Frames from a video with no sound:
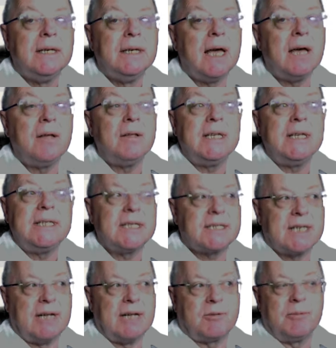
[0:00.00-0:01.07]
Now it
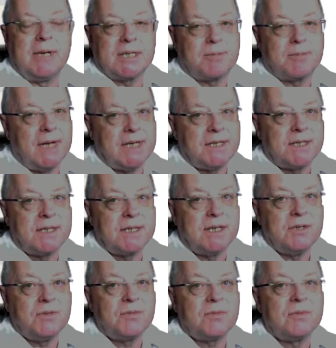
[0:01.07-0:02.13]
doesn't have to be
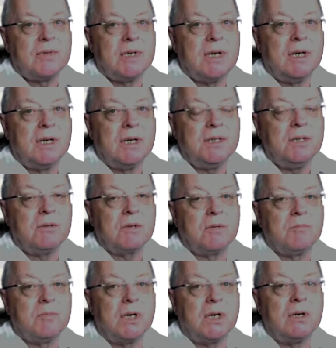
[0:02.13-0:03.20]
expensive. You
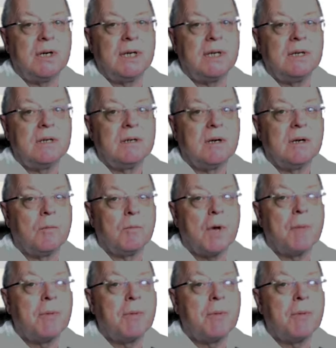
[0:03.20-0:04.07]
can buy a